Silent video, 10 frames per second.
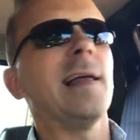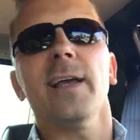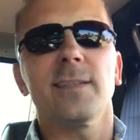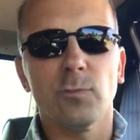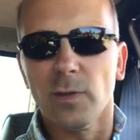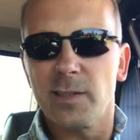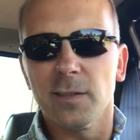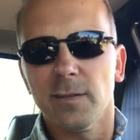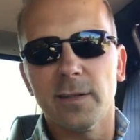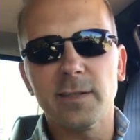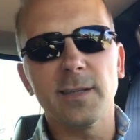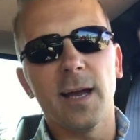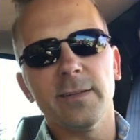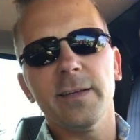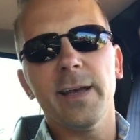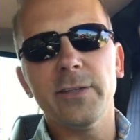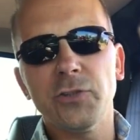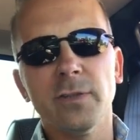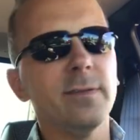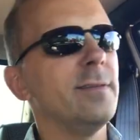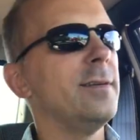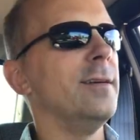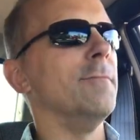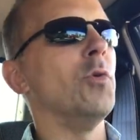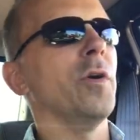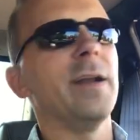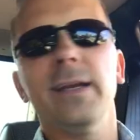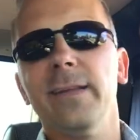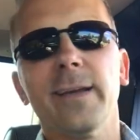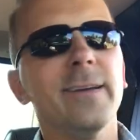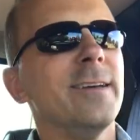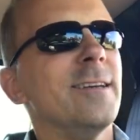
I like listening to the sound of the engine more than anything.